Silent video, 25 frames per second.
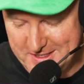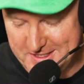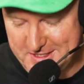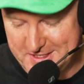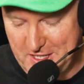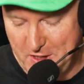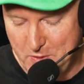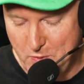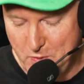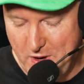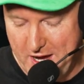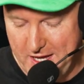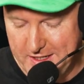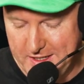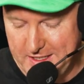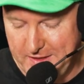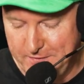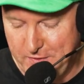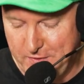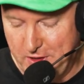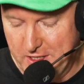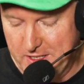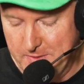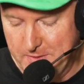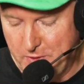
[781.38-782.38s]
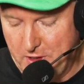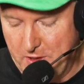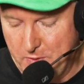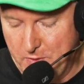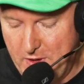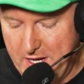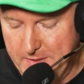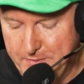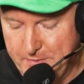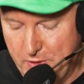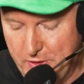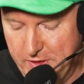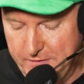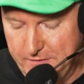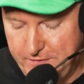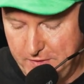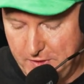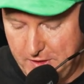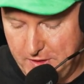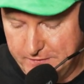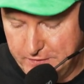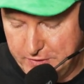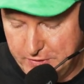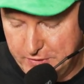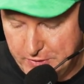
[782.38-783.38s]
meter. So 1 divided by
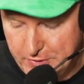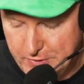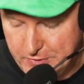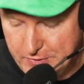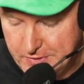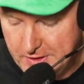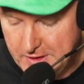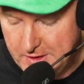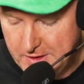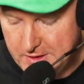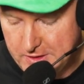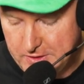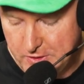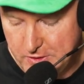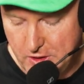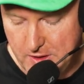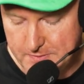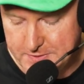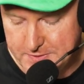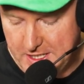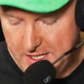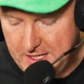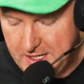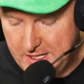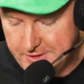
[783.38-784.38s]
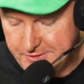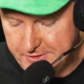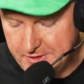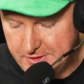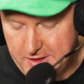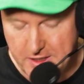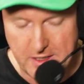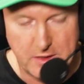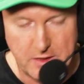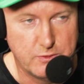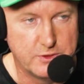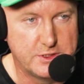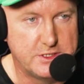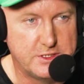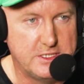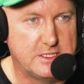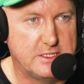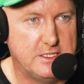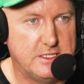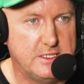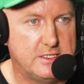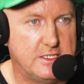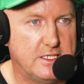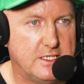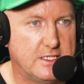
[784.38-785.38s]
1.52 times 100 equals
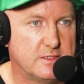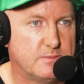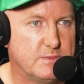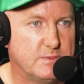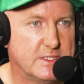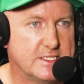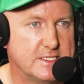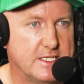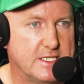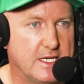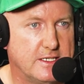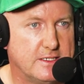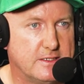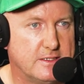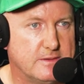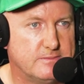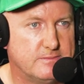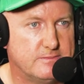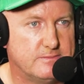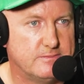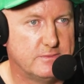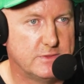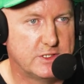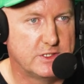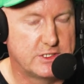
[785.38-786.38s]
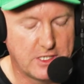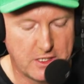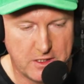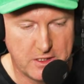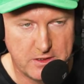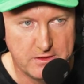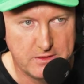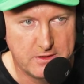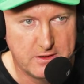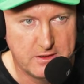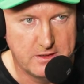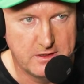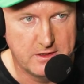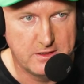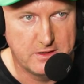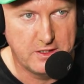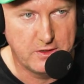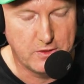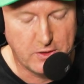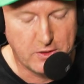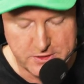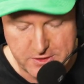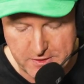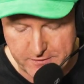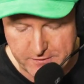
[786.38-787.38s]
66%. So
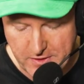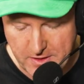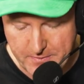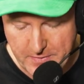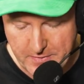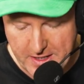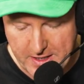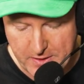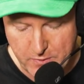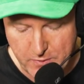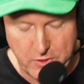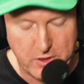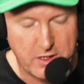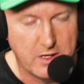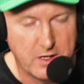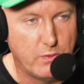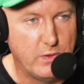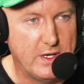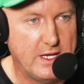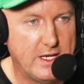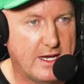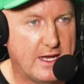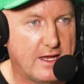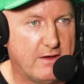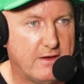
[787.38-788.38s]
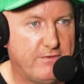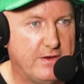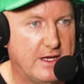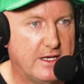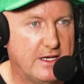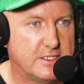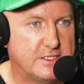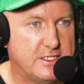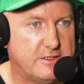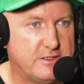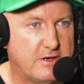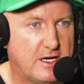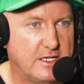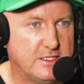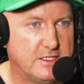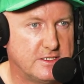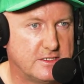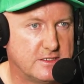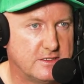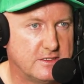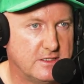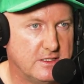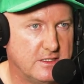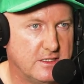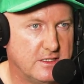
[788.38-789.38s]
the odds of Romantic Warrior winning our fantasy
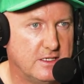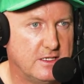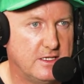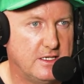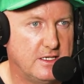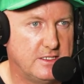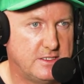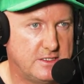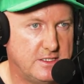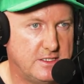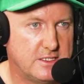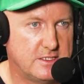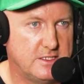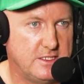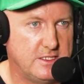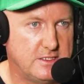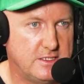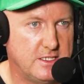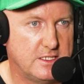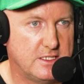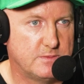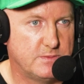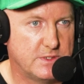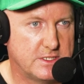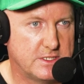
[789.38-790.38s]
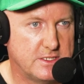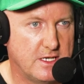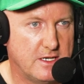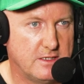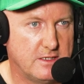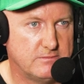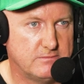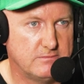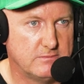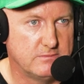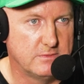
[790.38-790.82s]
race 66%. is 66%.